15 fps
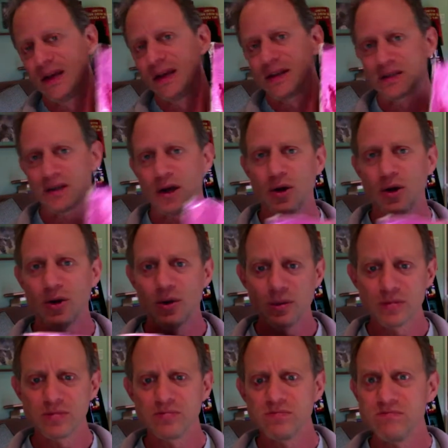
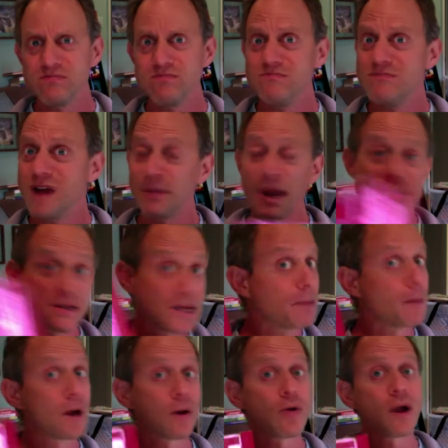So I'm not saying
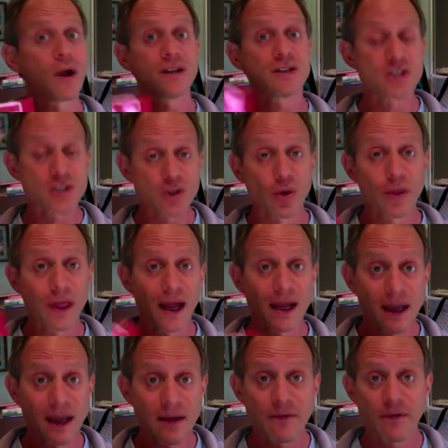Michael Crichton stole the
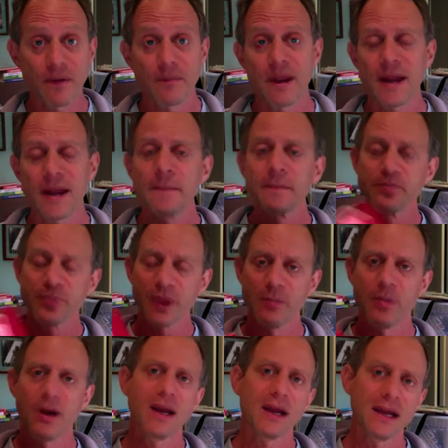idea from me,
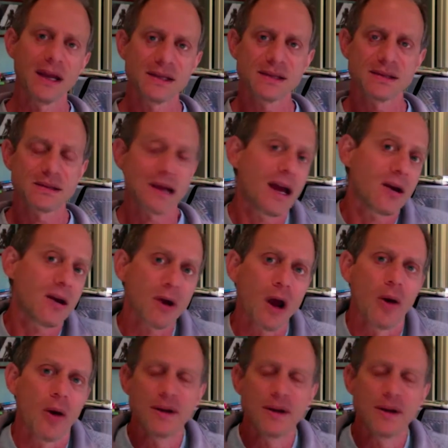but it's I don't know.